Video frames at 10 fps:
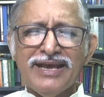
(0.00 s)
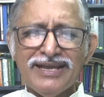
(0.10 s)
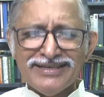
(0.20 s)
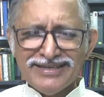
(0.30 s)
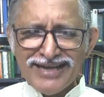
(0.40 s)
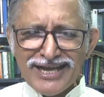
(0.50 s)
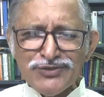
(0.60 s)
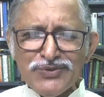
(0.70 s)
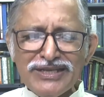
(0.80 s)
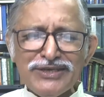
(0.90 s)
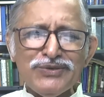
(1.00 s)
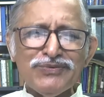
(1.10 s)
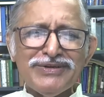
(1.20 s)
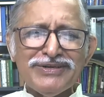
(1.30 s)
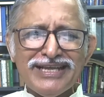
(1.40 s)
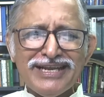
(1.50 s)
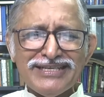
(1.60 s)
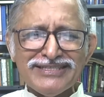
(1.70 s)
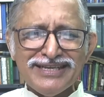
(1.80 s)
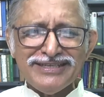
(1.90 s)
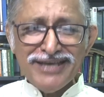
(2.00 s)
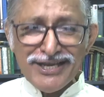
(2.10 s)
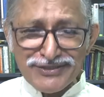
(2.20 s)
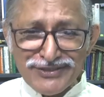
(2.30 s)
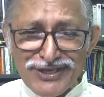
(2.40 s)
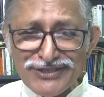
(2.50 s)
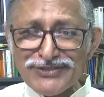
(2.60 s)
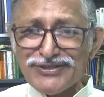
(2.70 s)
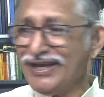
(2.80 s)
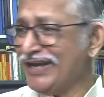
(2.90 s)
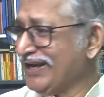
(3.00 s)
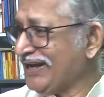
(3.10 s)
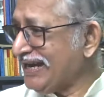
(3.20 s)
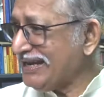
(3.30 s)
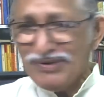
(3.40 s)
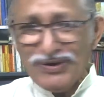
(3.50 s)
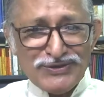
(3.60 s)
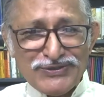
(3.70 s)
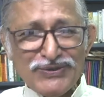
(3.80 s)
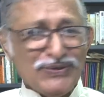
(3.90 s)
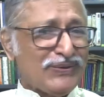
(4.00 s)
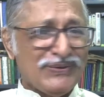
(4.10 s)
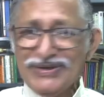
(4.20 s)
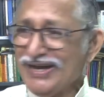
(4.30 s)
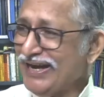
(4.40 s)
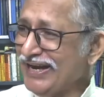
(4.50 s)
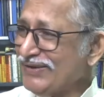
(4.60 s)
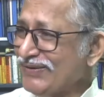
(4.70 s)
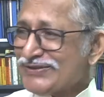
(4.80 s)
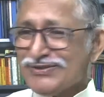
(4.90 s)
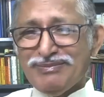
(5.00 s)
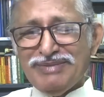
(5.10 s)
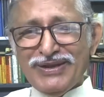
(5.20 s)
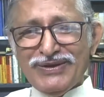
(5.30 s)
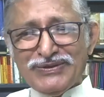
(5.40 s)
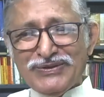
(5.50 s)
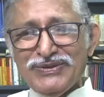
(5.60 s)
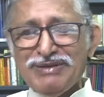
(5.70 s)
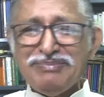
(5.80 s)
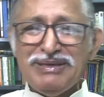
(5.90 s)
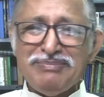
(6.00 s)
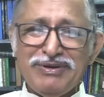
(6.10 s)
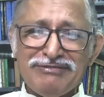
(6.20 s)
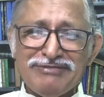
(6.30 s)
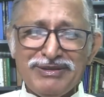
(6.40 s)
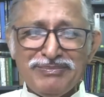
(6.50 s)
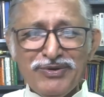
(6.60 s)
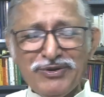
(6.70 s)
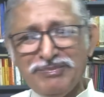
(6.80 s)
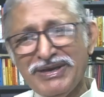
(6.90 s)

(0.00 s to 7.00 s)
And gradually you would realize that, yes, yes, I'm also. I also belong to the people of the book